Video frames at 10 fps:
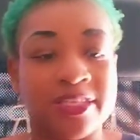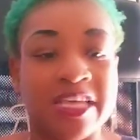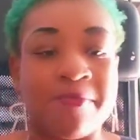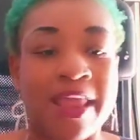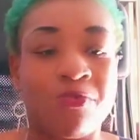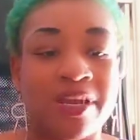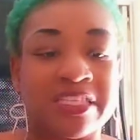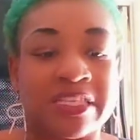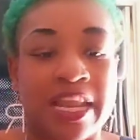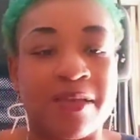Somebody with a
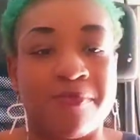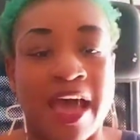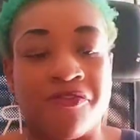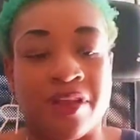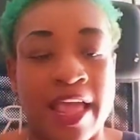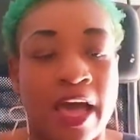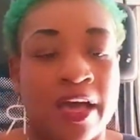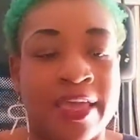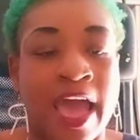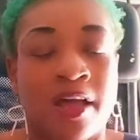slick mouth,
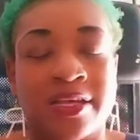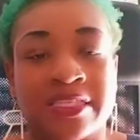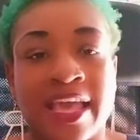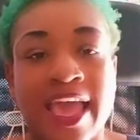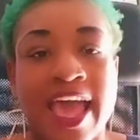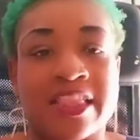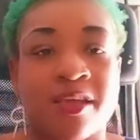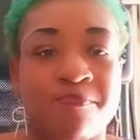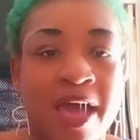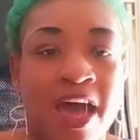uh, callous at
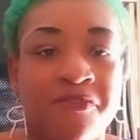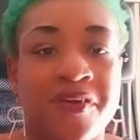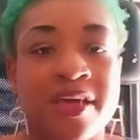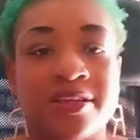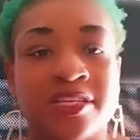the mouth,